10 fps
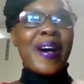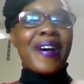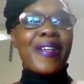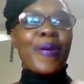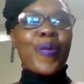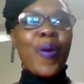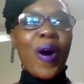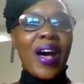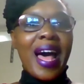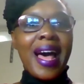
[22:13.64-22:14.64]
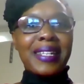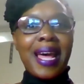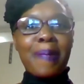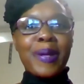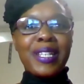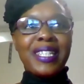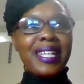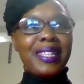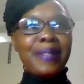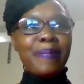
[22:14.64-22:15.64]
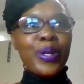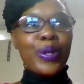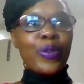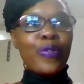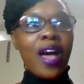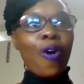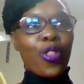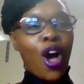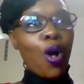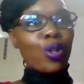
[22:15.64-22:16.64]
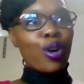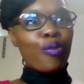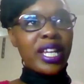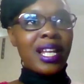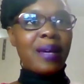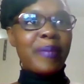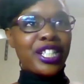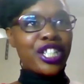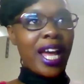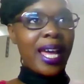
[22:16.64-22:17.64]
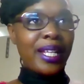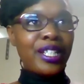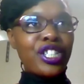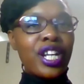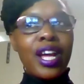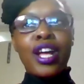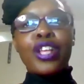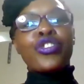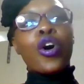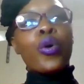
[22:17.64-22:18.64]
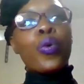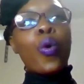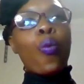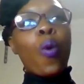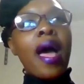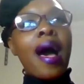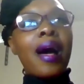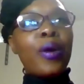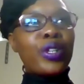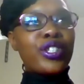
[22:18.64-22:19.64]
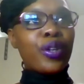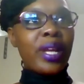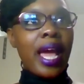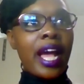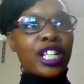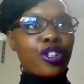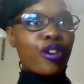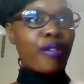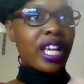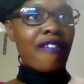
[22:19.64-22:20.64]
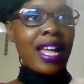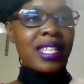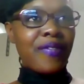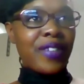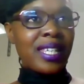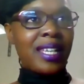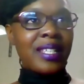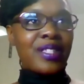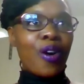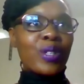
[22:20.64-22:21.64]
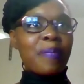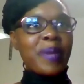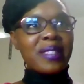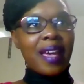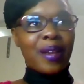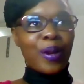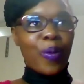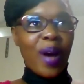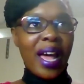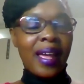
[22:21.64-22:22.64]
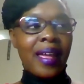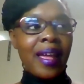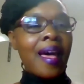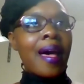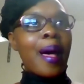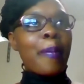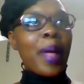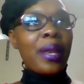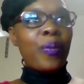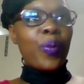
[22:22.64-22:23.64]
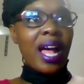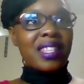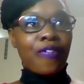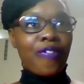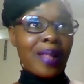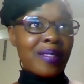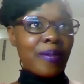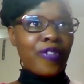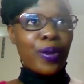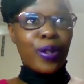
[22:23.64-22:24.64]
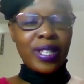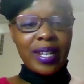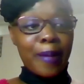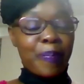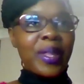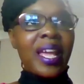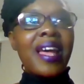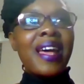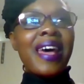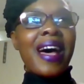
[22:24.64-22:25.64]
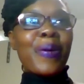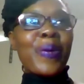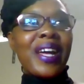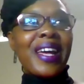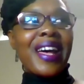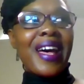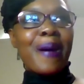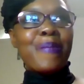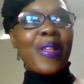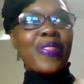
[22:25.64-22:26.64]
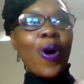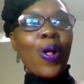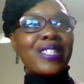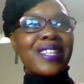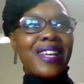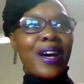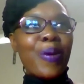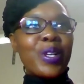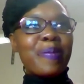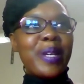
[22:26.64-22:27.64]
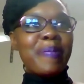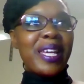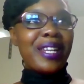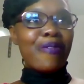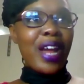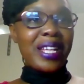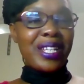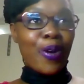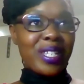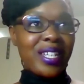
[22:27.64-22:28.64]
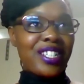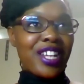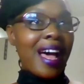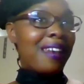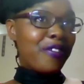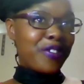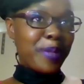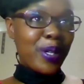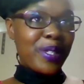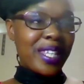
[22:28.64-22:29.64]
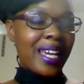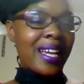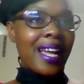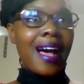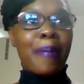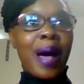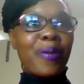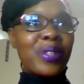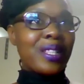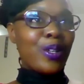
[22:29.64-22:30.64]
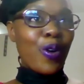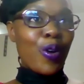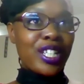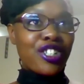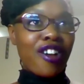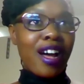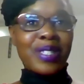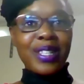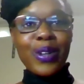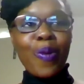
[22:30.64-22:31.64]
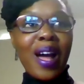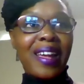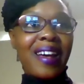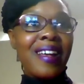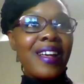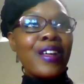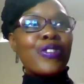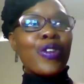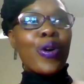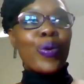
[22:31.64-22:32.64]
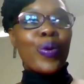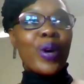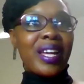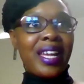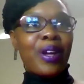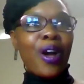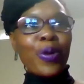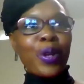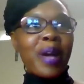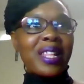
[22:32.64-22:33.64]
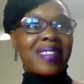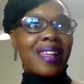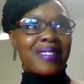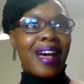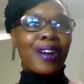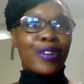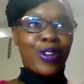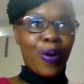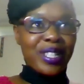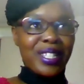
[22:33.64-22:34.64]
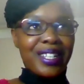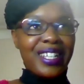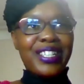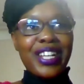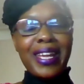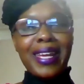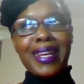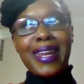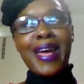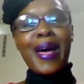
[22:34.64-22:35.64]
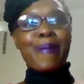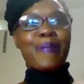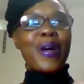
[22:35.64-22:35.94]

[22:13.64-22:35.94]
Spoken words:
But what had happened in the move, the whole curriculum had changed. So where I was doing extracurricular activities, those had been taken away, and we had to find something alternate. Now, the alternate was me being a radio DJ. I loved music. I was in the orchestra, I was in the choir. So it only made sense that I could go into DJing.